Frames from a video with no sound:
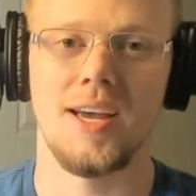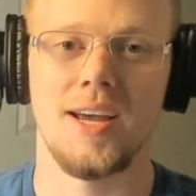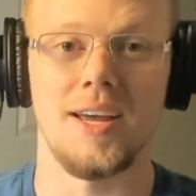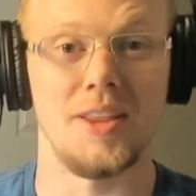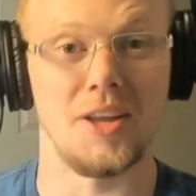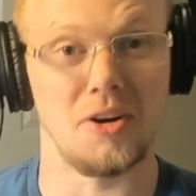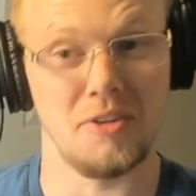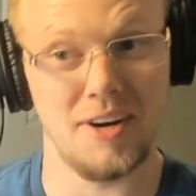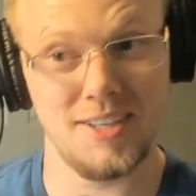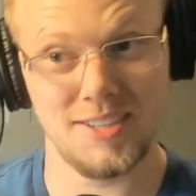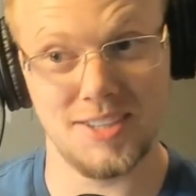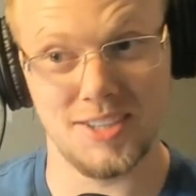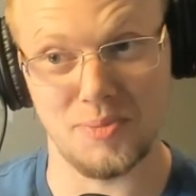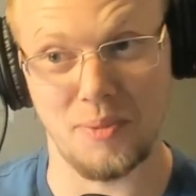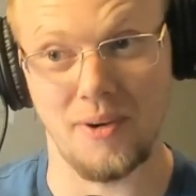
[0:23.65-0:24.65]
And the
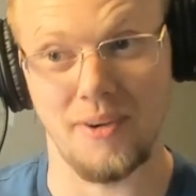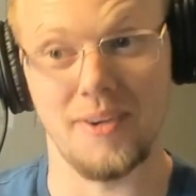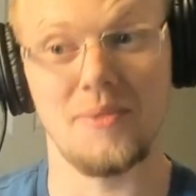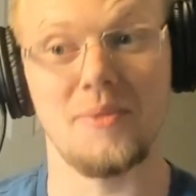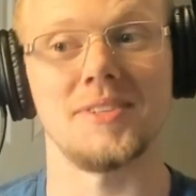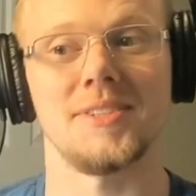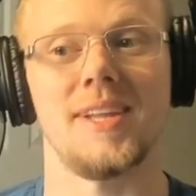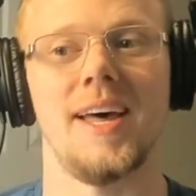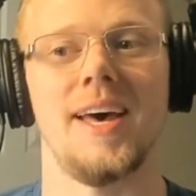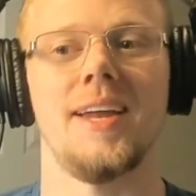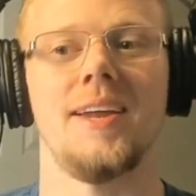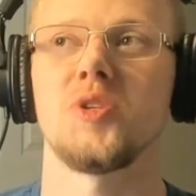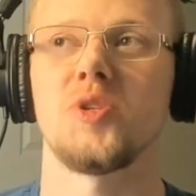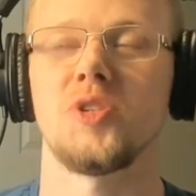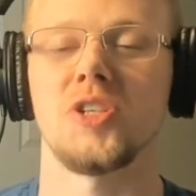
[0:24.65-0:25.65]
craziest part was
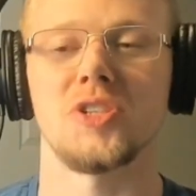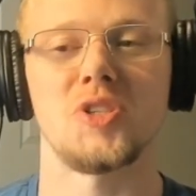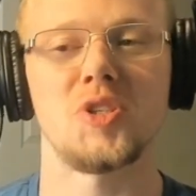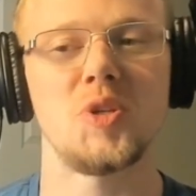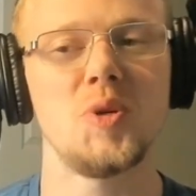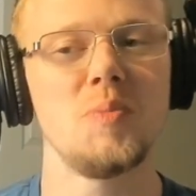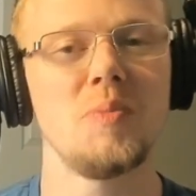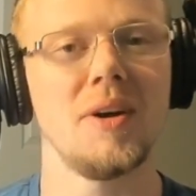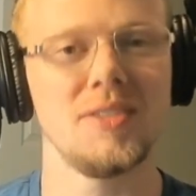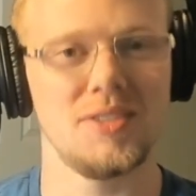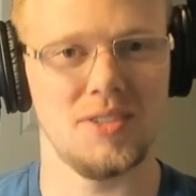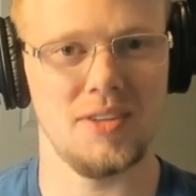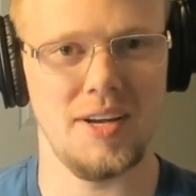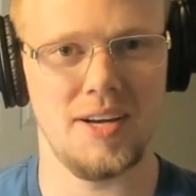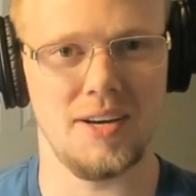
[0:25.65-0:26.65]
that just 2
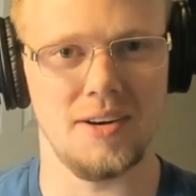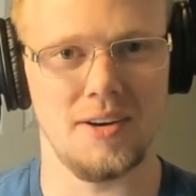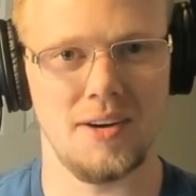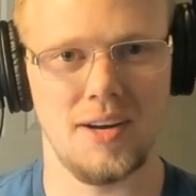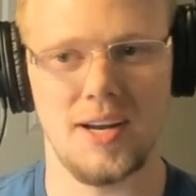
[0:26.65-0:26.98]
months later,